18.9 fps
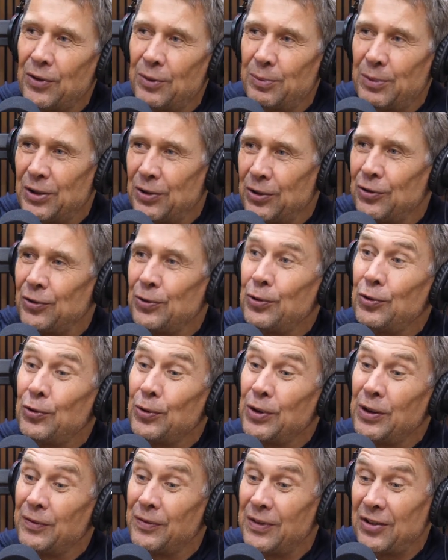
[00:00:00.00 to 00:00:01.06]
Because you should
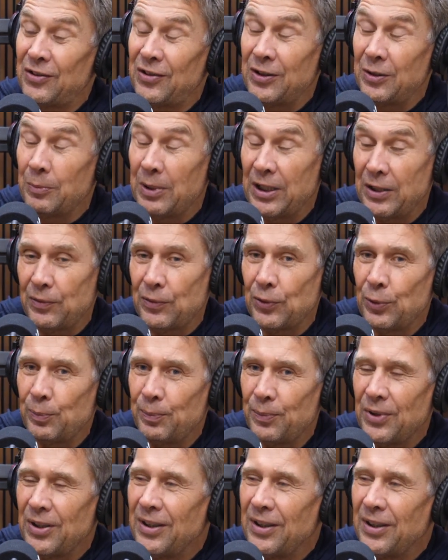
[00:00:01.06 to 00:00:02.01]
invest in a platform